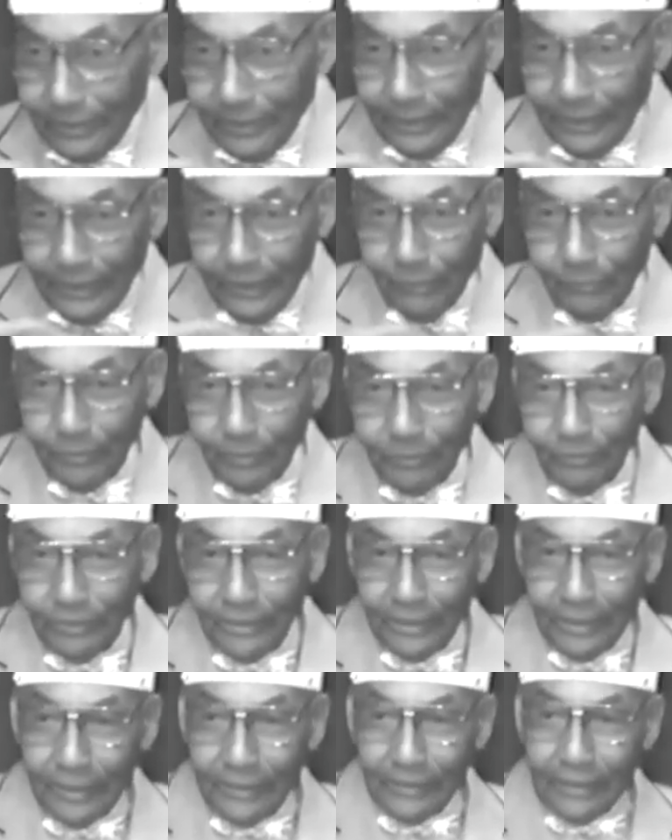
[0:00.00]
Next
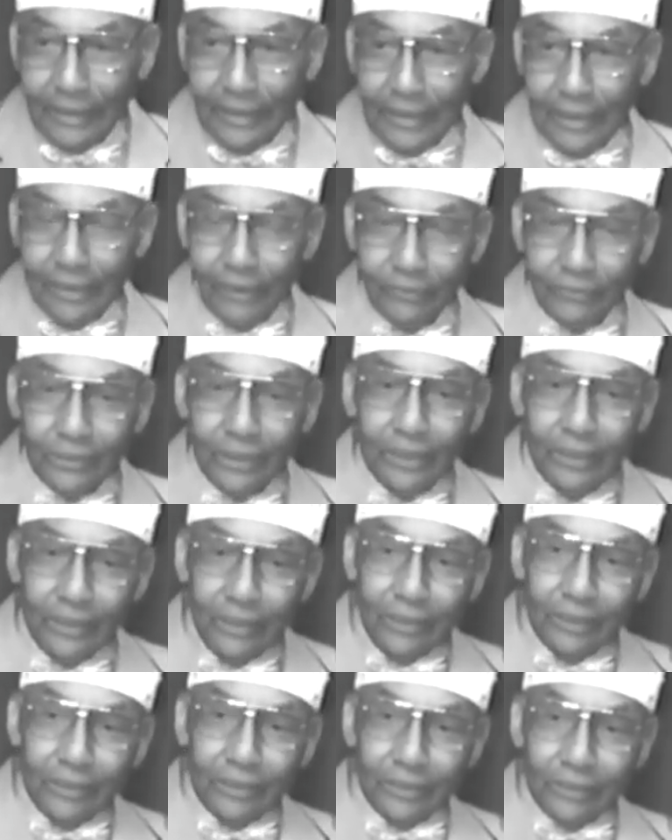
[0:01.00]
time I was at my brother
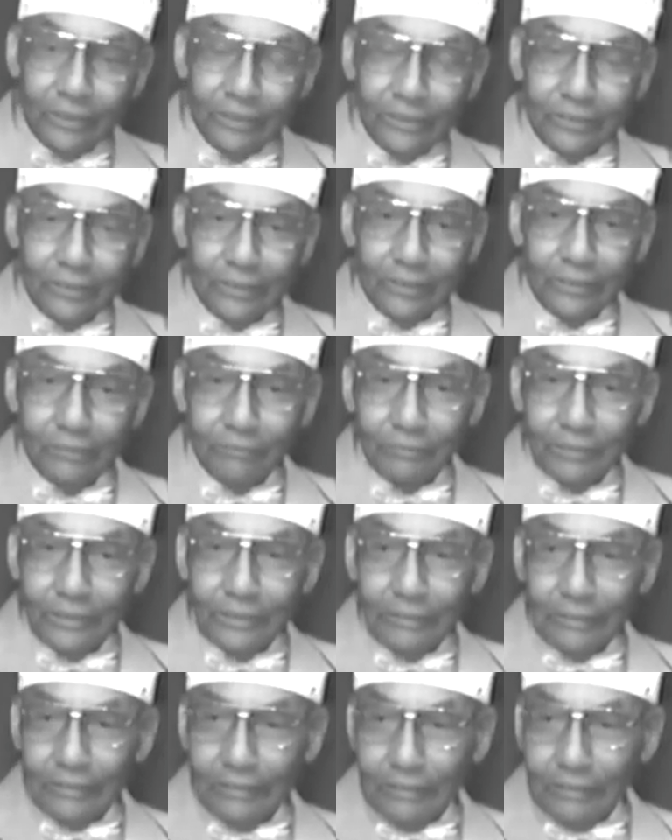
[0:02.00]
John and my, my
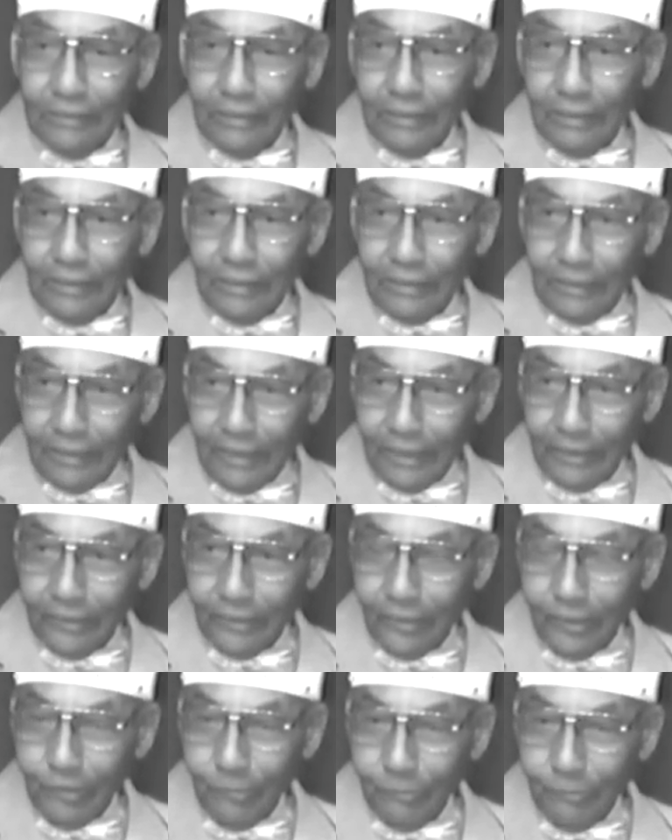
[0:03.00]
sister Emma were
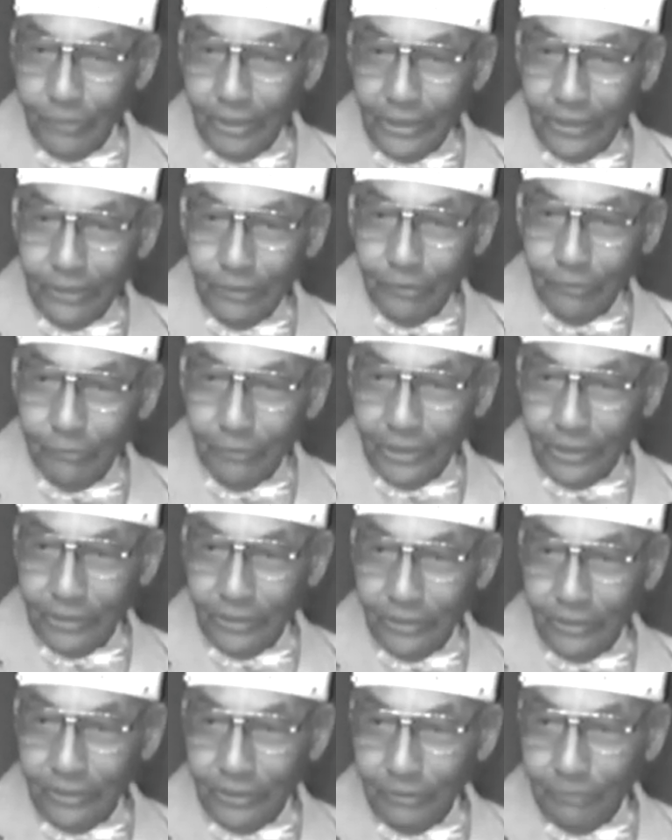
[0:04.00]
there at their house
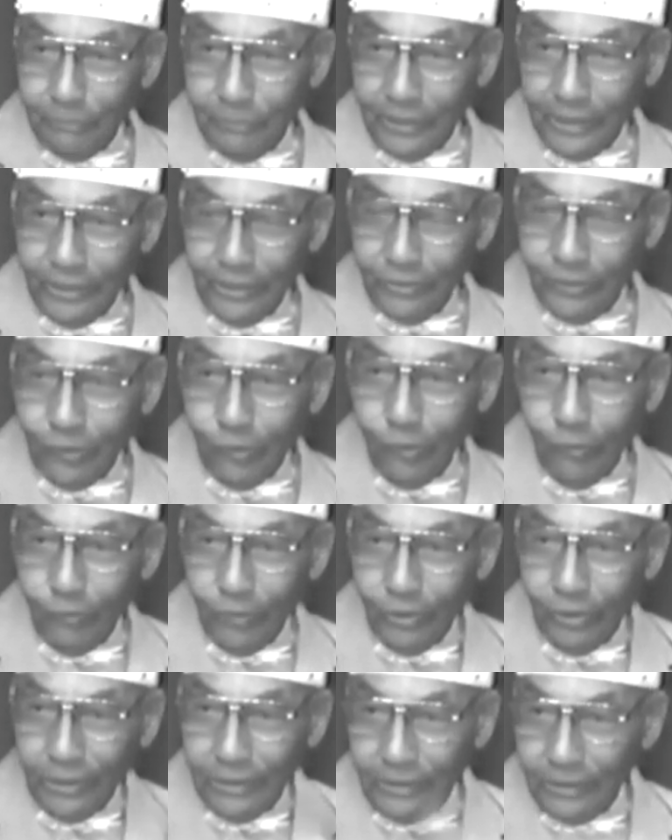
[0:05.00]
until we
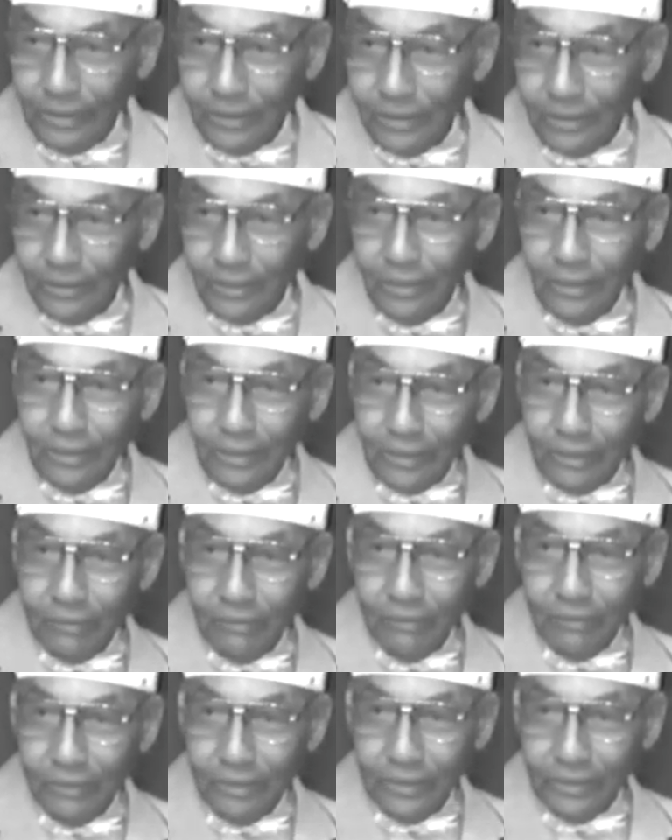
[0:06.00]
got
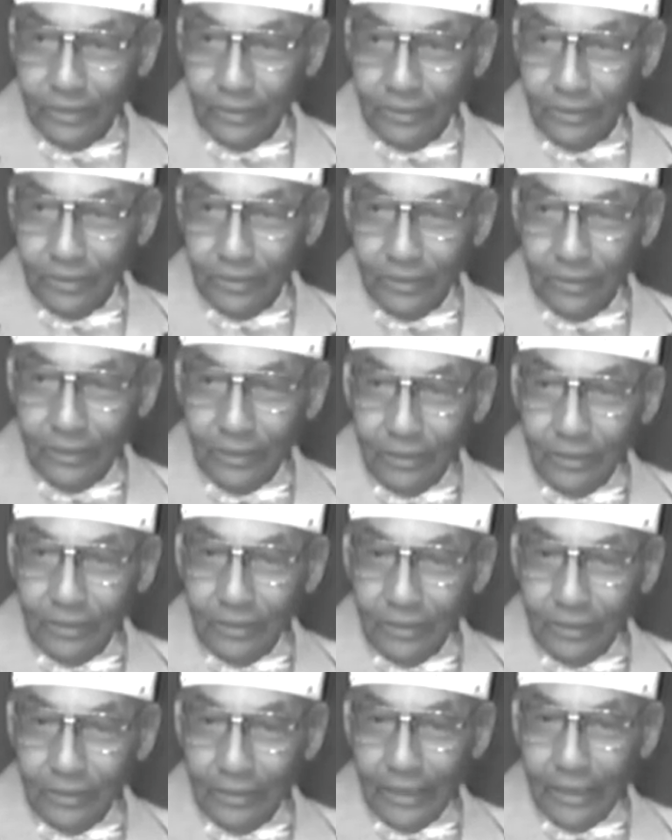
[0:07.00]
enough money to rent a
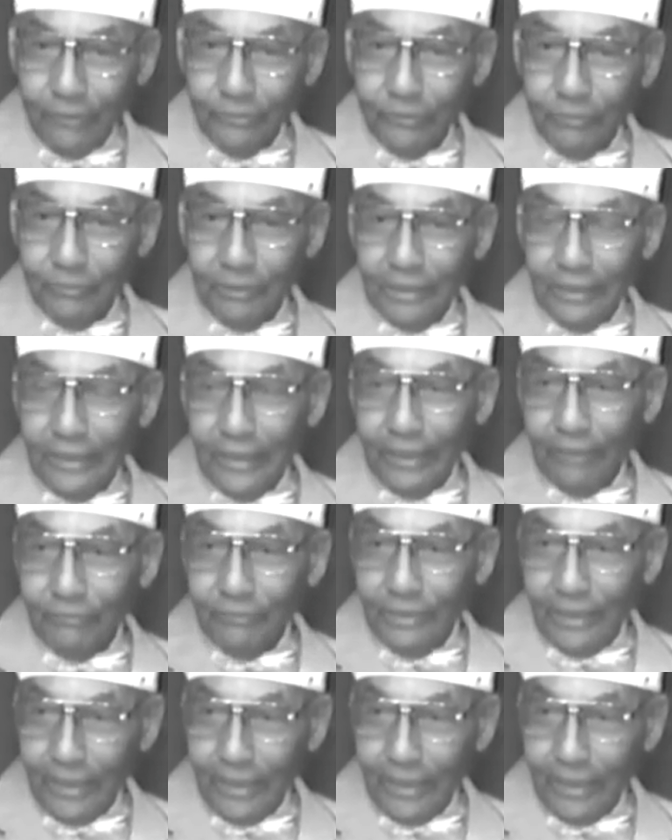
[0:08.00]
little place over on